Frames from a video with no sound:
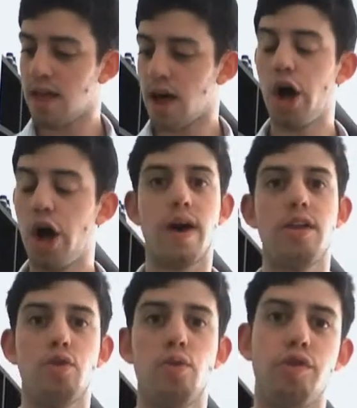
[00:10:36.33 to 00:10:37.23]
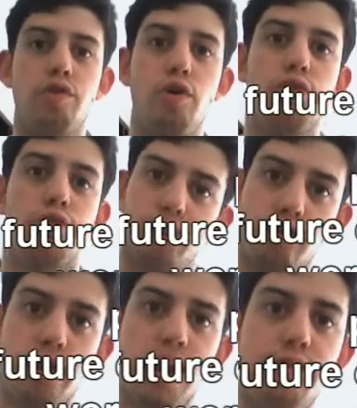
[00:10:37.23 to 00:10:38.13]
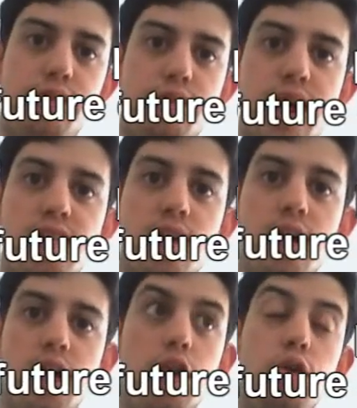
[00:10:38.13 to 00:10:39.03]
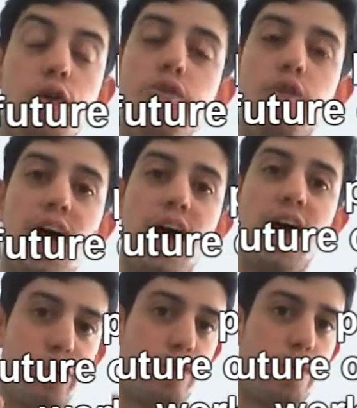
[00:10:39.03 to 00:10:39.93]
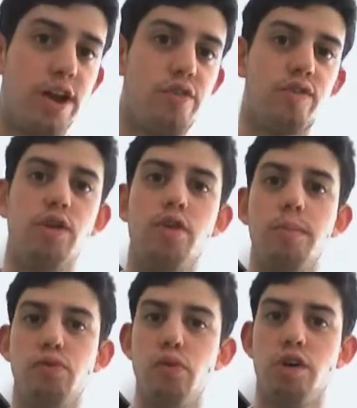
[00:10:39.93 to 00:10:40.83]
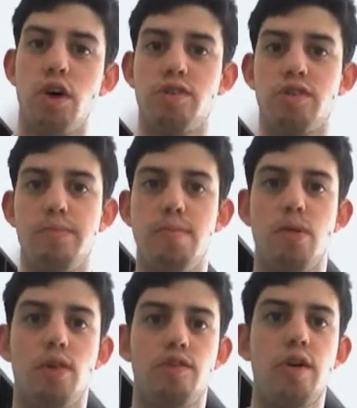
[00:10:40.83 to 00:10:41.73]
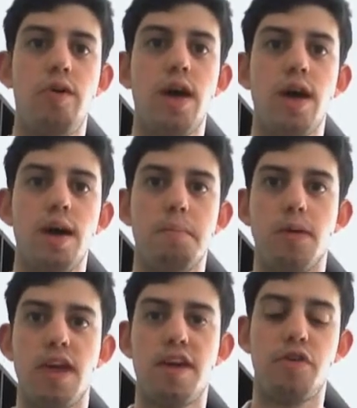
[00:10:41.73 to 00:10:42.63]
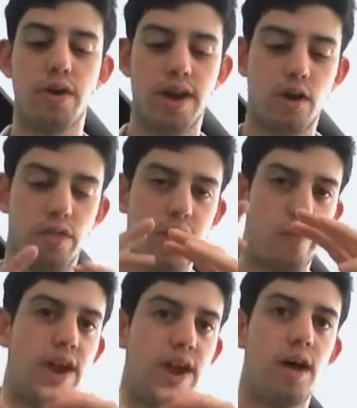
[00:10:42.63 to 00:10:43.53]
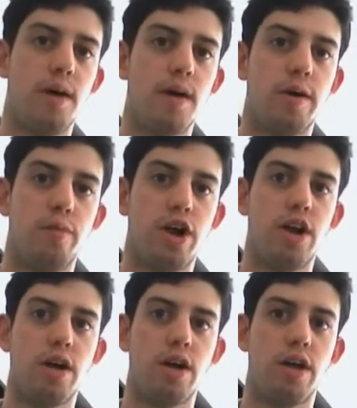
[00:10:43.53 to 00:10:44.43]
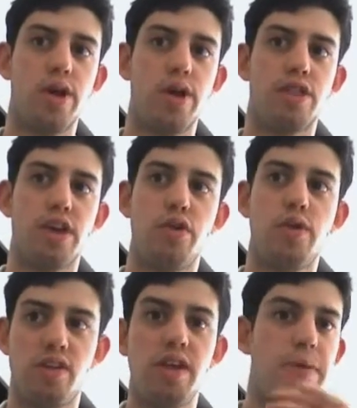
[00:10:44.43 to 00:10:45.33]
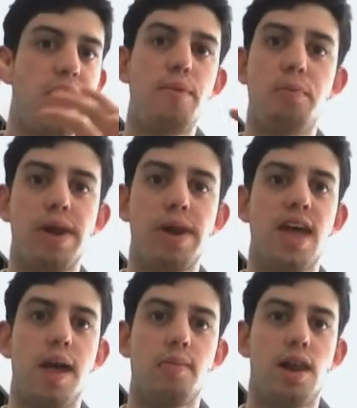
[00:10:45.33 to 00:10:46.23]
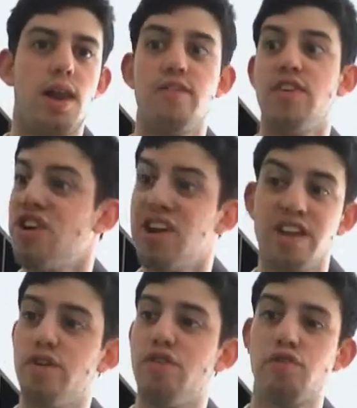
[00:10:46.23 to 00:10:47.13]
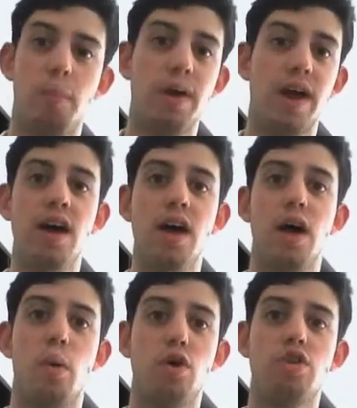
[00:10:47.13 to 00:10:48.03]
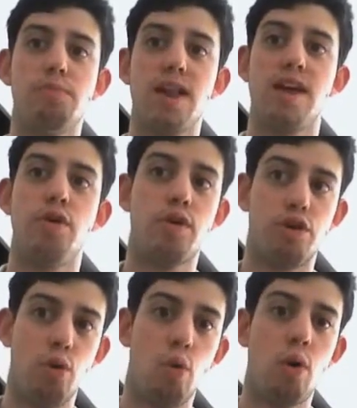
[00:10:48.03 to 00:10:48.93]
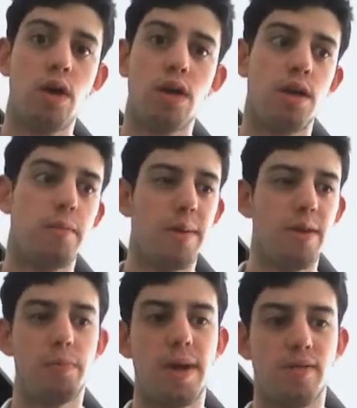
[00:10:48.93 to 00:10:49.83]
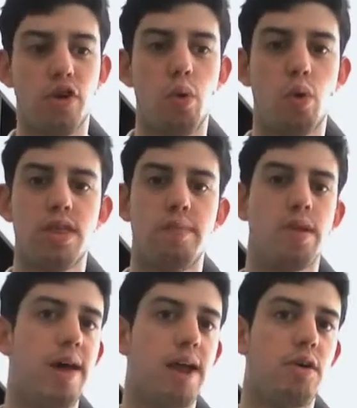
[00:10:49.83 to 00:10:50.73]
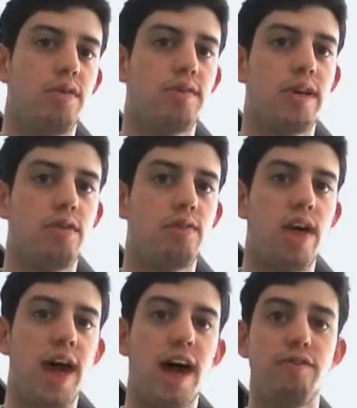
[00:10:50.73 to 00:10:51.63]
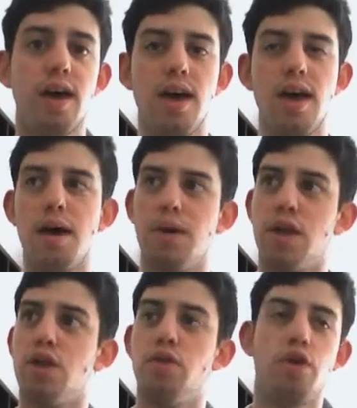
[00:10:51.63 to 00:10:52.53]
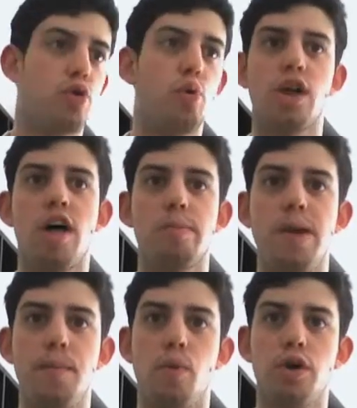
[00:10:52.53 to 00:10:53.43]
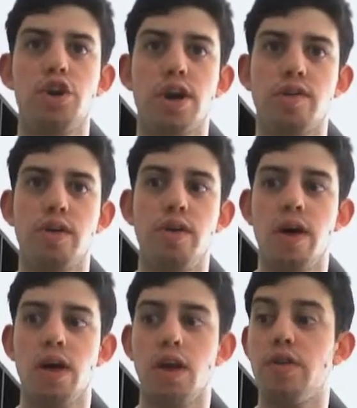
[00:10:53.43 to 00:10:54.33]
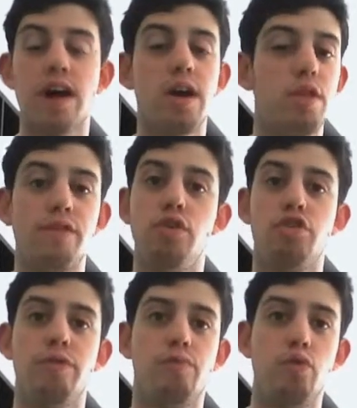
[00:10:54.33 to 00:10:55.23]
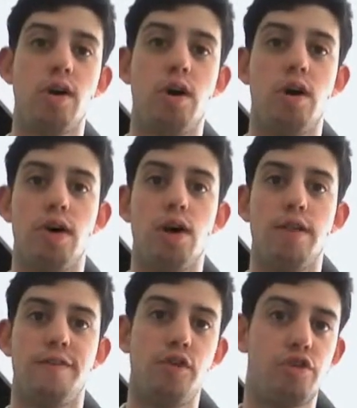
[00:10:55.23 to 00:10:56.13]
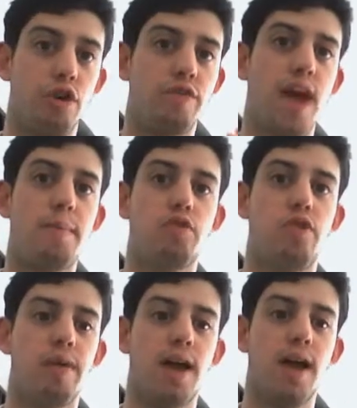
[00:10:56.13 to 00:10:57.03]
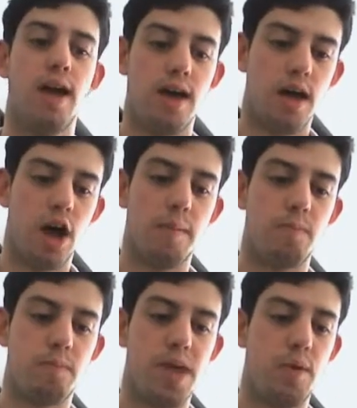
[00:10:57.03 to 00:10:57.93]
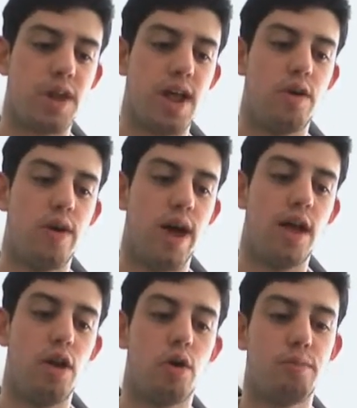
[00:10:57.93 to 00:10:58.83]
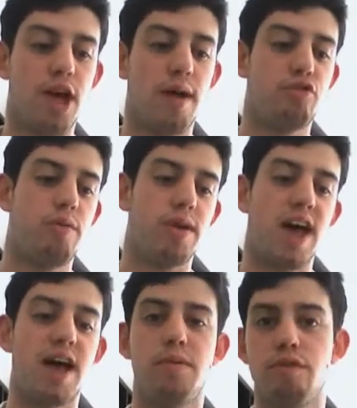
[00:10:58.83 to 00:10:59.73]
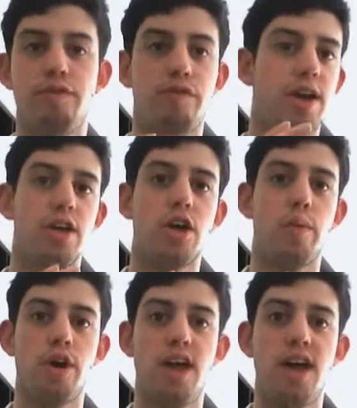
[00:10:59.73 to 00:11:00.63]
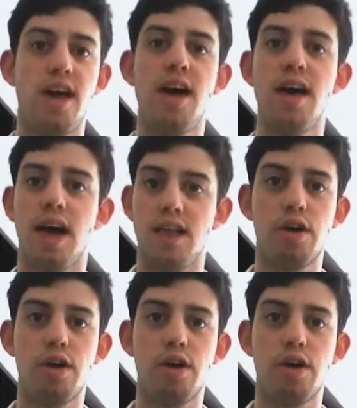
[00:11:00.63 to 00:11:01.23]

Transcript: Oh, and it's also social, so you can have friends. You can also have, which is quite interesting, you can broadcast to people. So if you click on the arena, when in the arena thing, you can see people playing games in live, and you can literally drop in, watch them play. You can talk. You might not be able to talk to them depending on the settings that they have, but you can talk to other people watching. And so, you know, that could be the future of broadcast, the future of game streaming. People tell you, hey, look, I'm game streaming, add me as a friend and go on here, and you